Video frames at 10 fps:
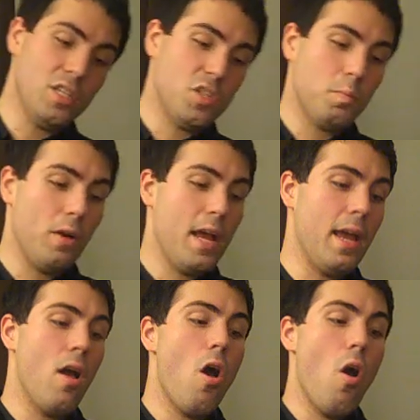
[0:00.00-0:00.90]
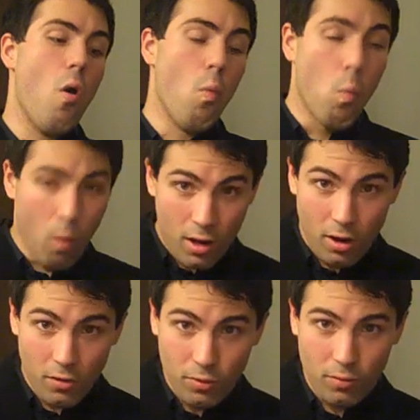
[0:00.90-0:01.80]
spray one
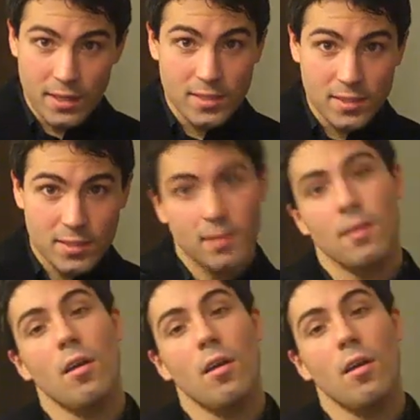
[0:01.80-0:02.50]
on the wrist,